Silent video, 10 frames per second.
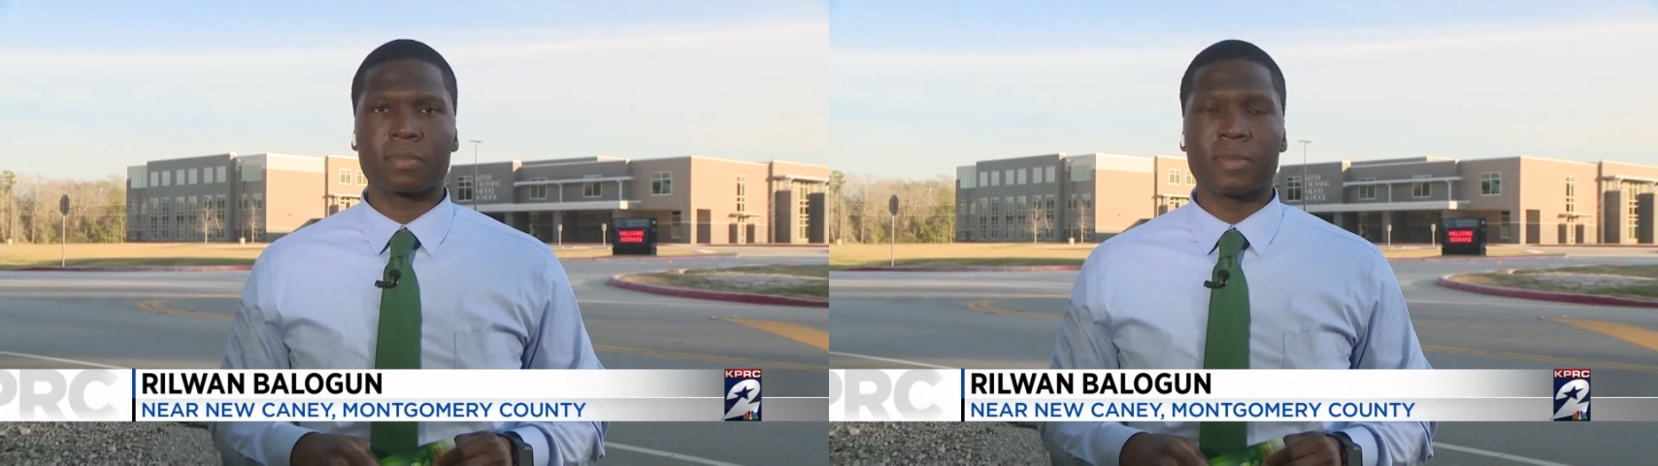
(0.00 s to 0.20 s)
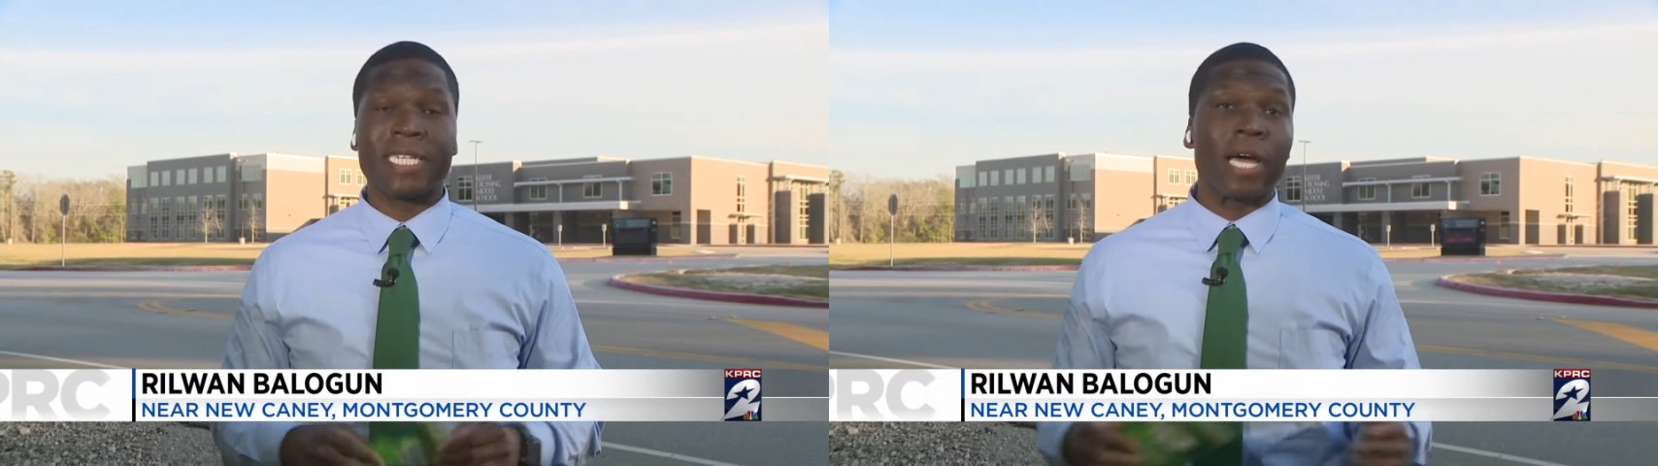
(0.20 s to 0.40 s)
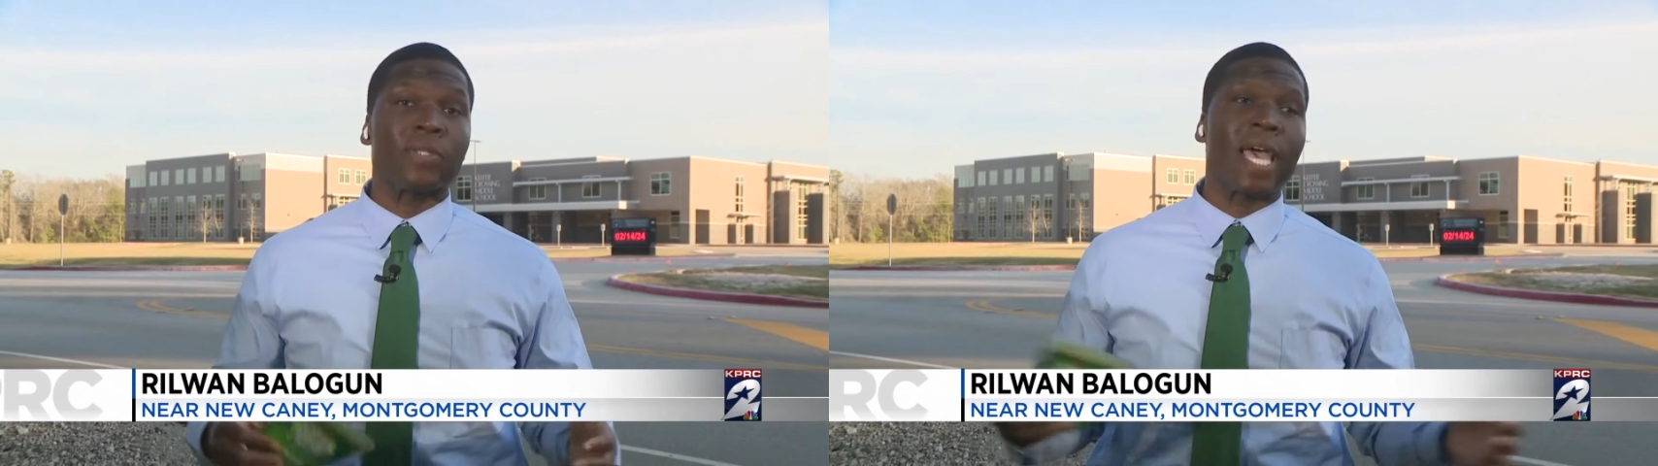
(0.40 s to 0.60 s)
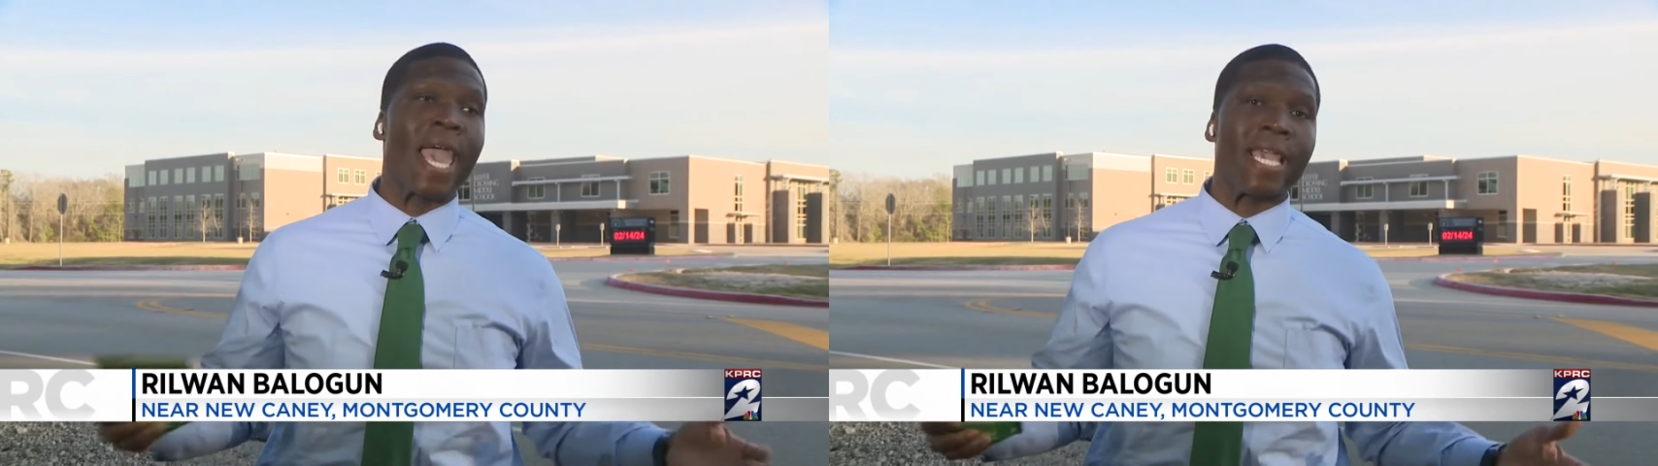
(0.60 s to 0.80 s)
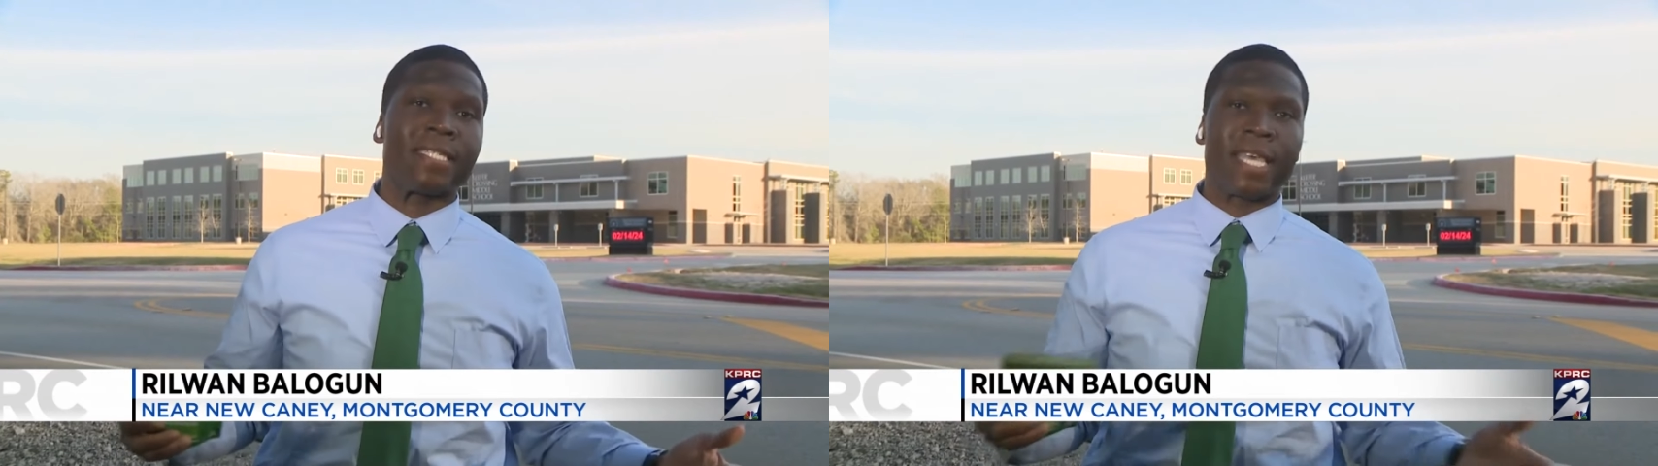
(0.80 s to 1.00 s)
Delta
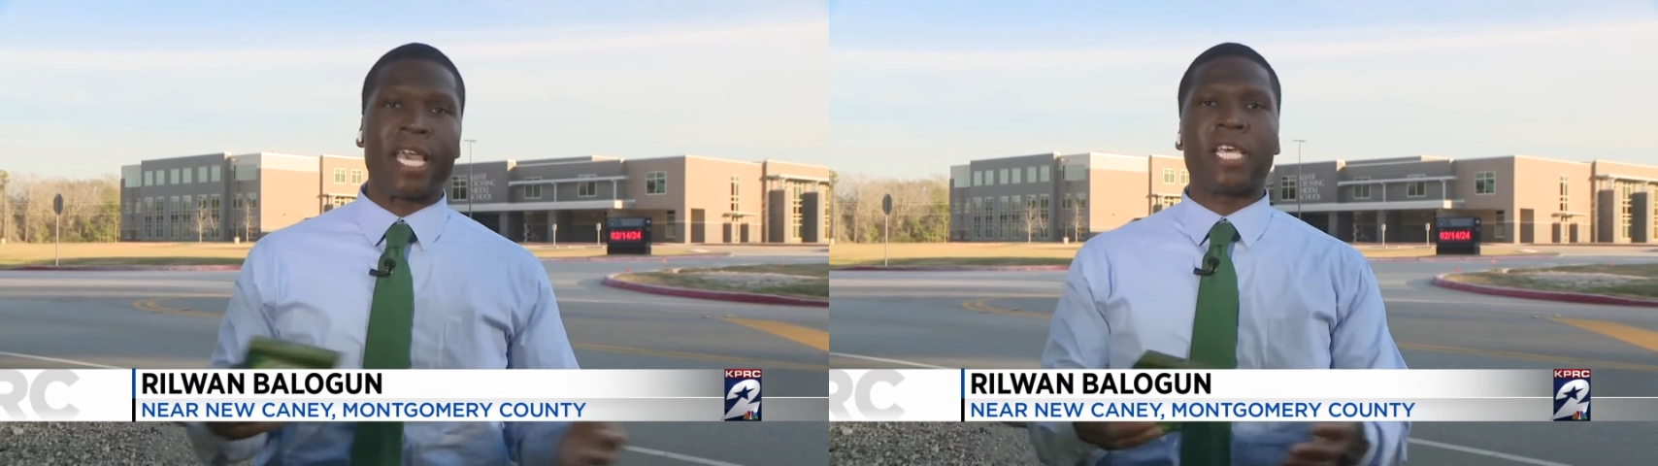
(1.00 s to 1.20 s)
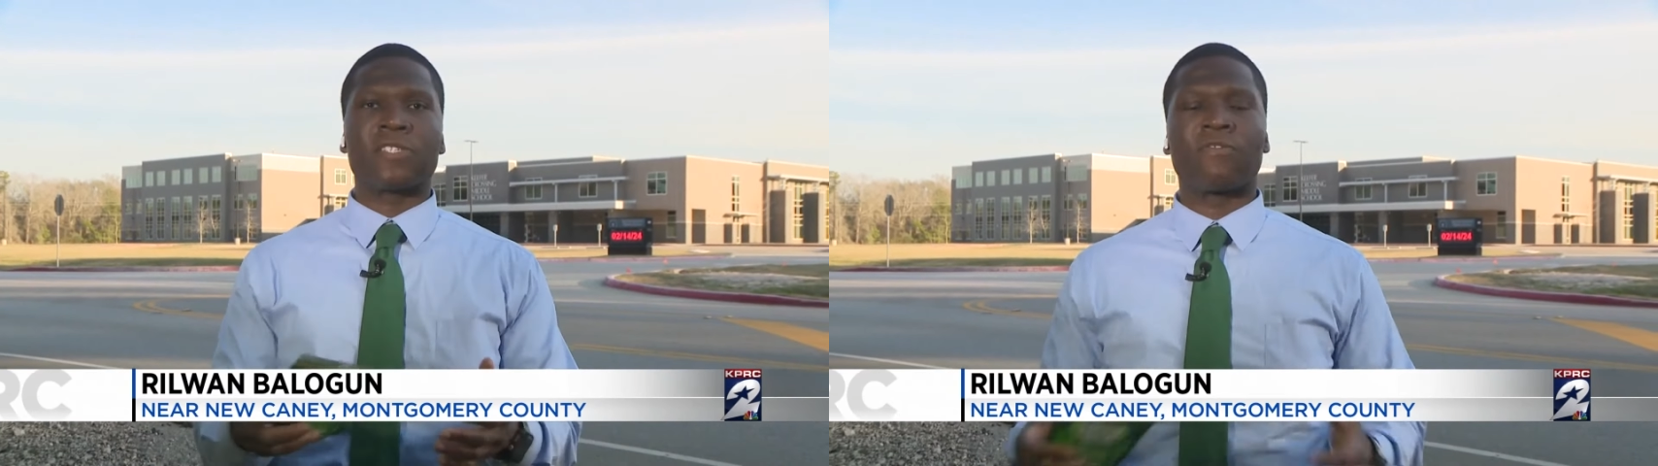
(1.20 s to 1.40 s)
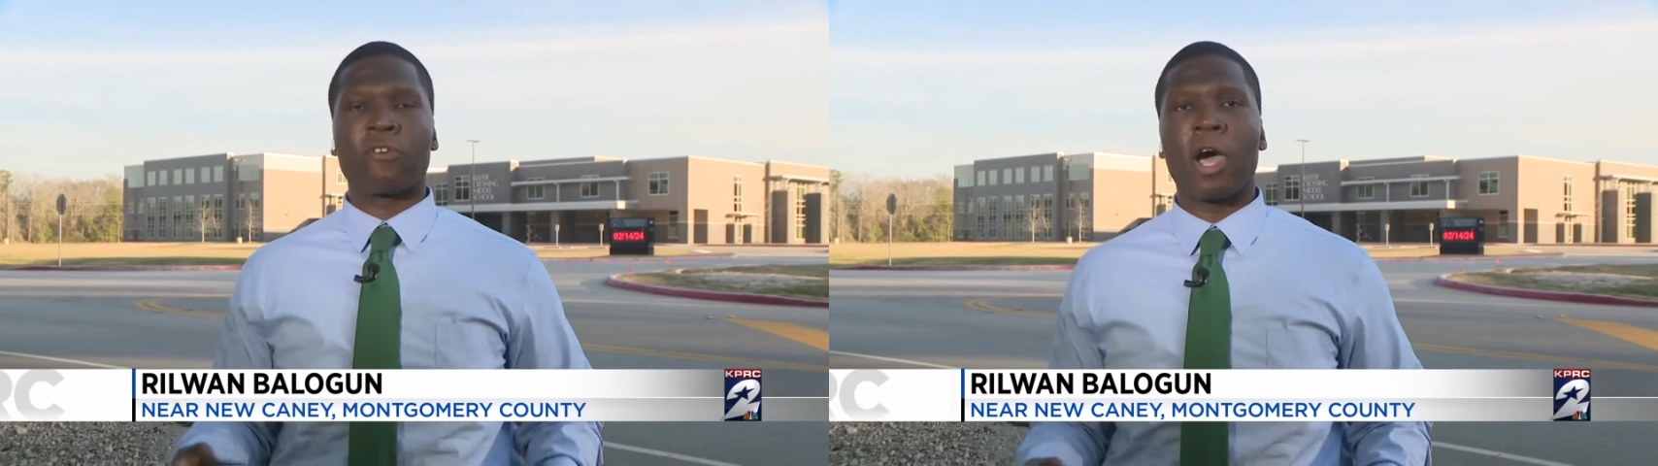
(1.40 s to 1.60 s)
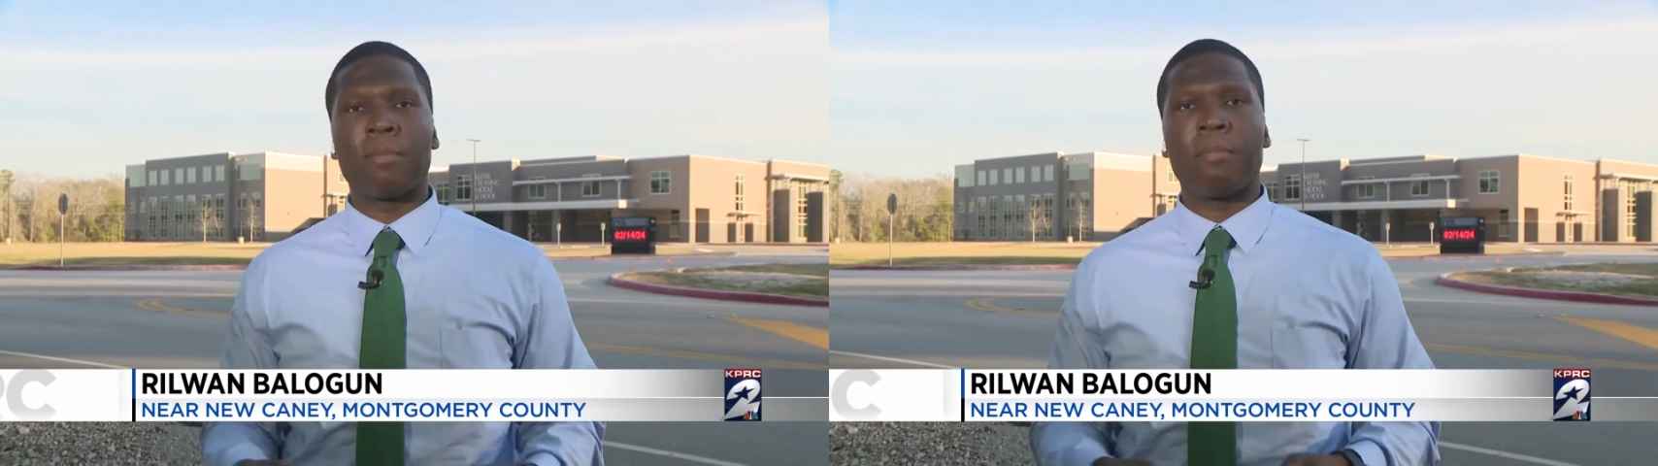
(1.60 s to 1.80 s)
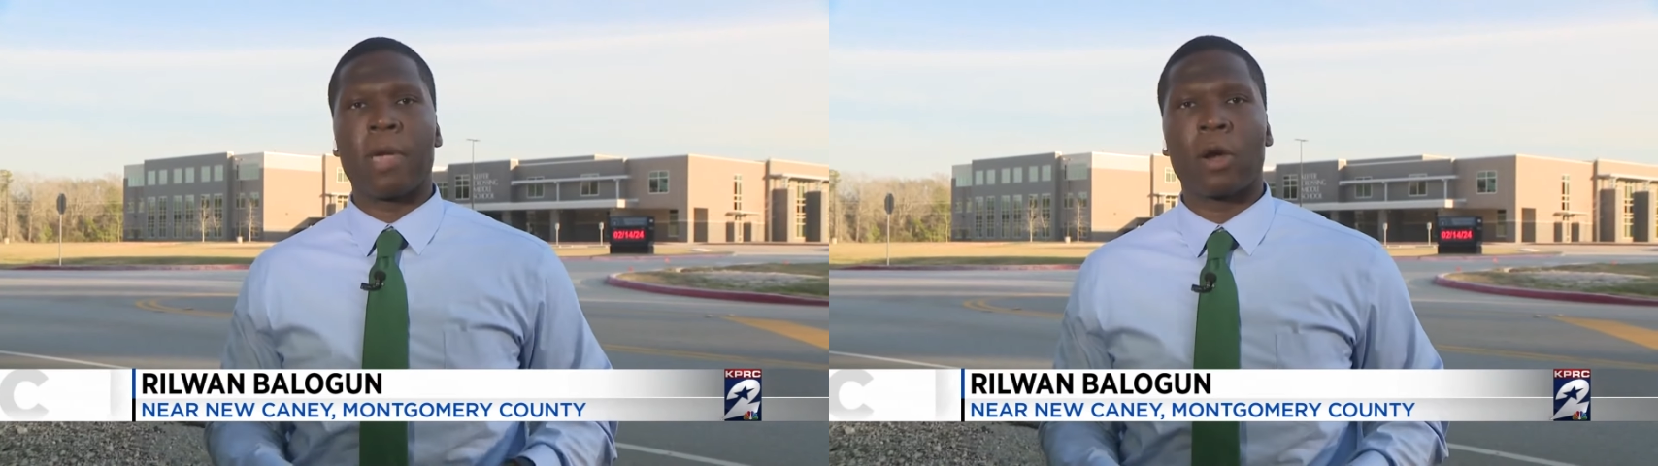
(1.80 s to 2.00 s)
8 is
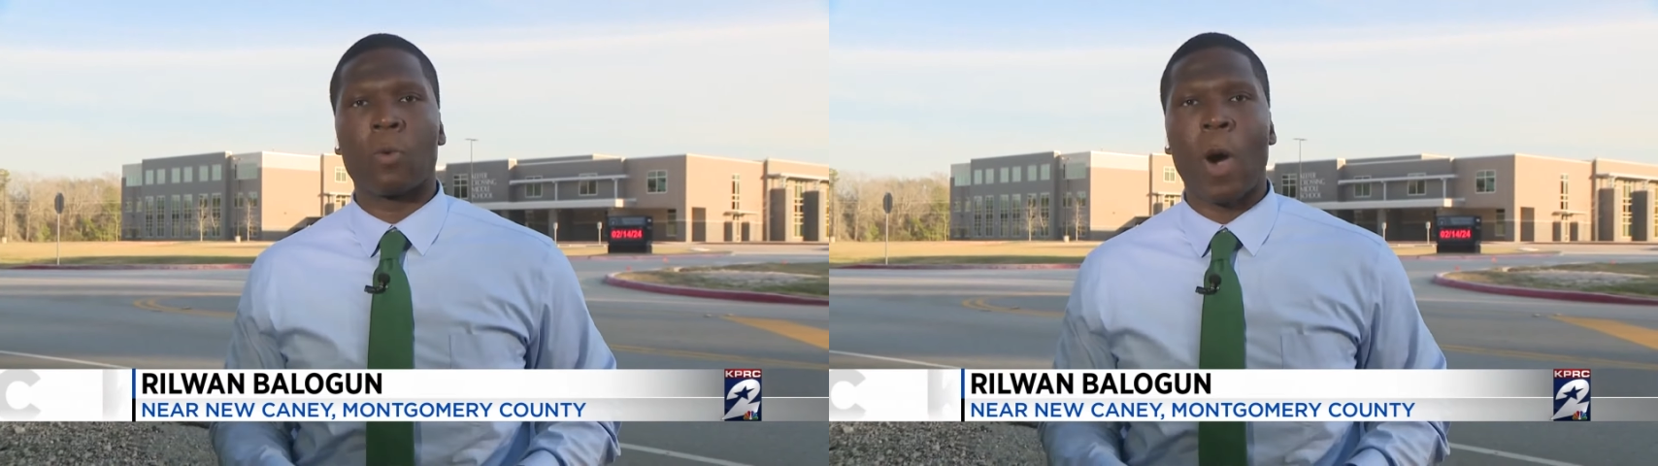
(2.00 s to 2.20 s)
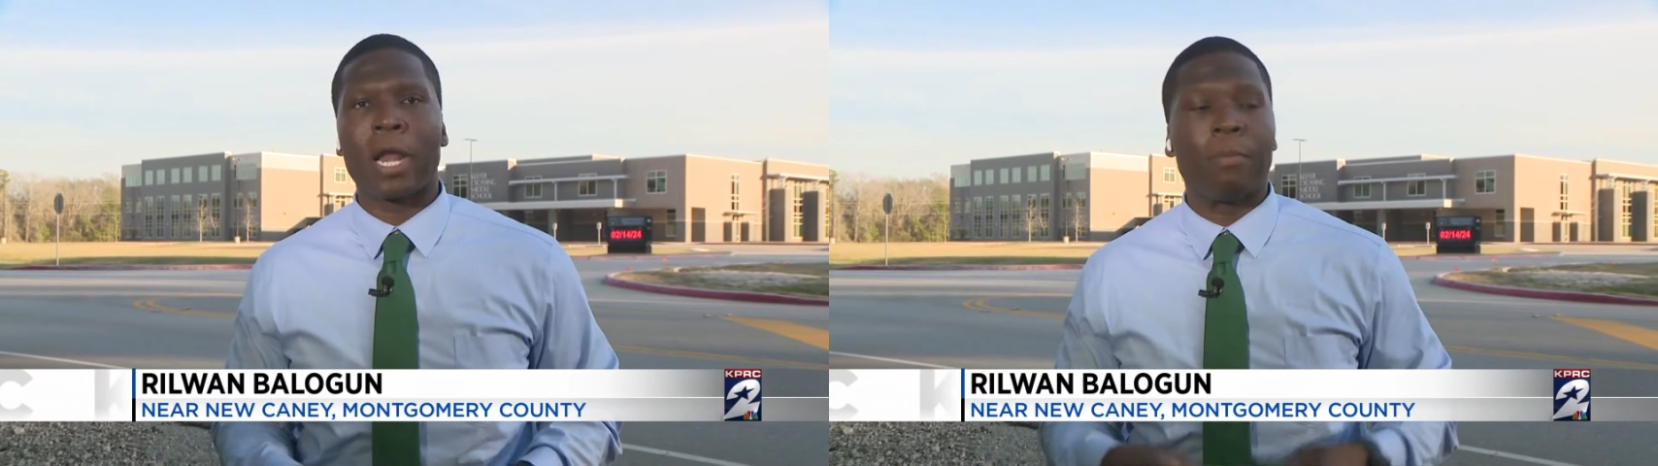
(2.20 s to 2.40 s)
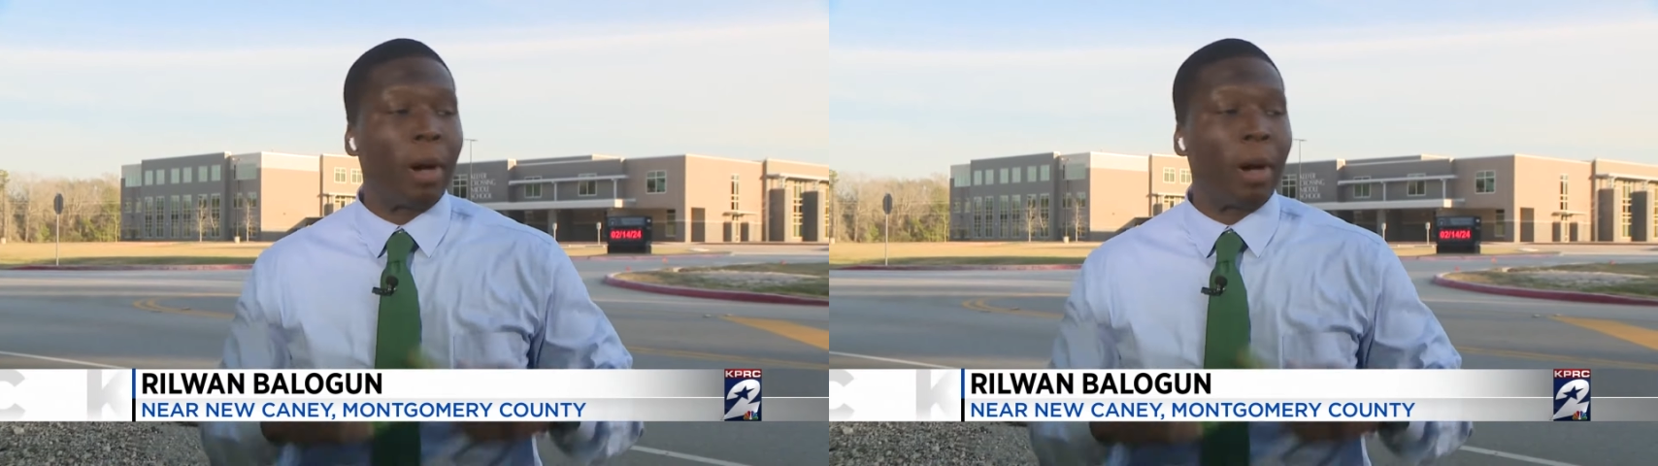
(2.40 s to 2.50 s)
from marijuana,